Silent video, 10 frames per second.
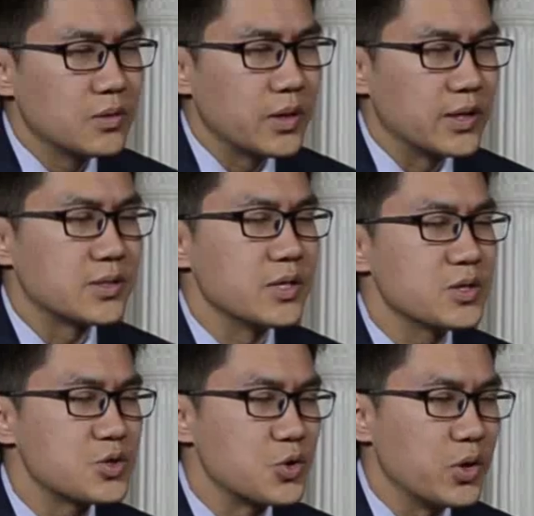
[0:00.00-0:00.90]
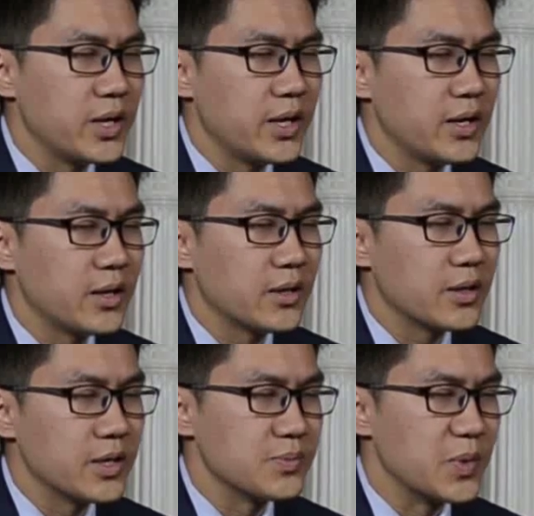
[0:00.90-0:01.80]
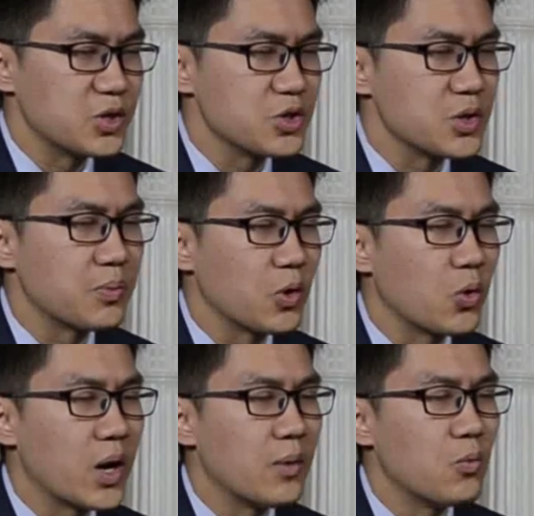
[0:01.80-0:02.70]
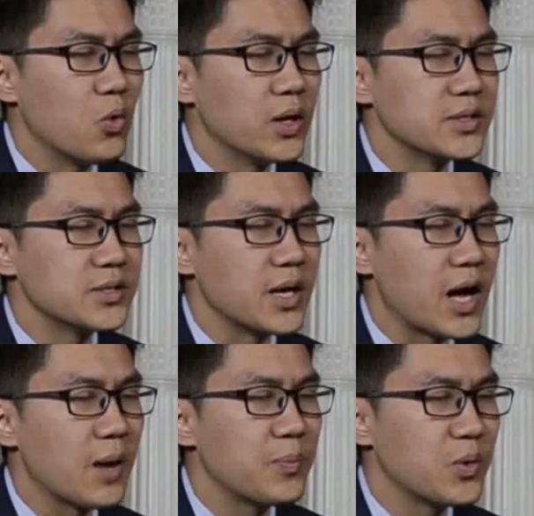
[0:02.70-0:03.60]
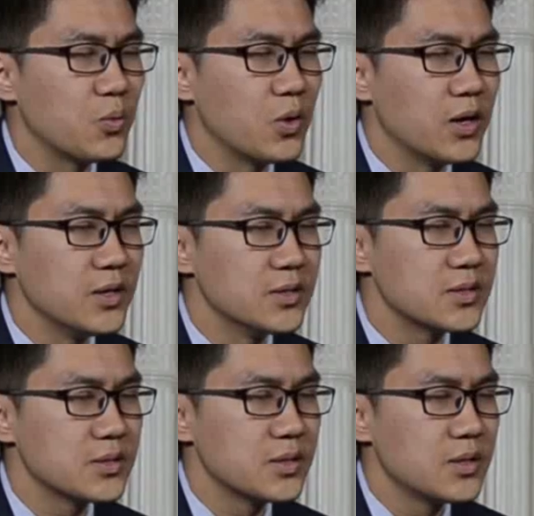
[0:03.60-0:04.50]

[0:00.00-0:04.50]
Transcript: And since joining his mentorship program, what happened was,